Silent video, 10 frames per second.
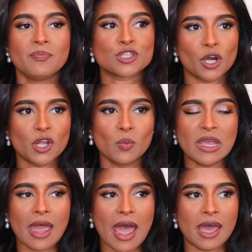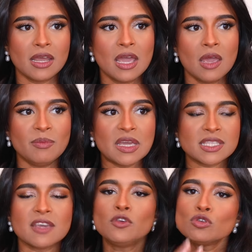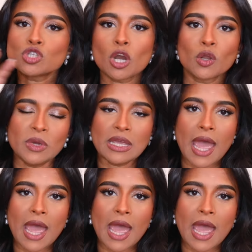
starting a week ahead, because if you start a week